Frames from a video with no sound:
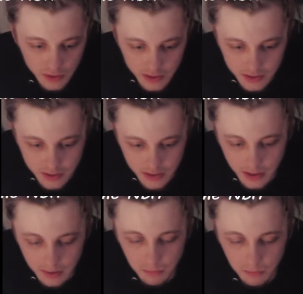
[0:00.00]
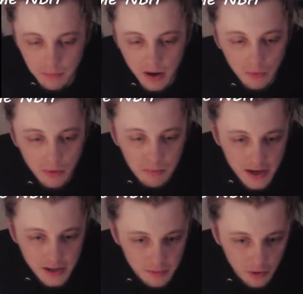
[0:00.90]
is more about what
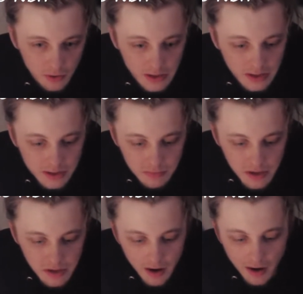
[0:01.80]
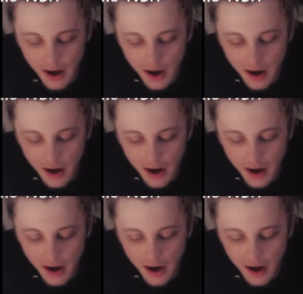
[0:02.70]
basketball needs to be about.